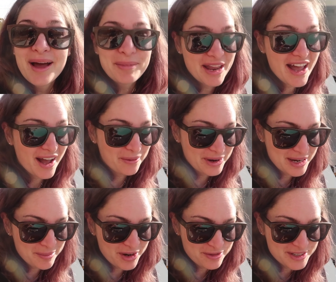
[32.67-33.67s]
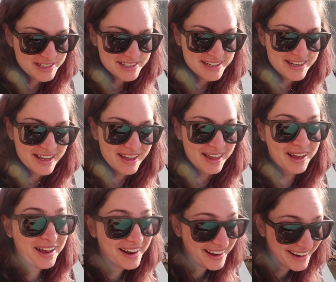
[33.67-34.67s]
But yeah, we're eating breakfast.
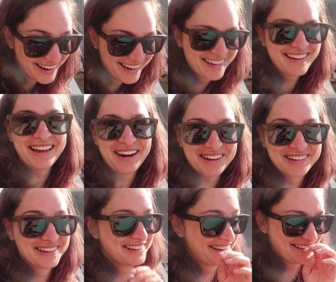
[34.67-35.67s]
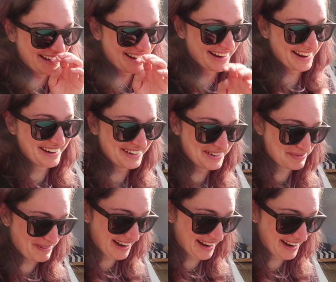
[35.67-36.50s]
Alexis is taking a huge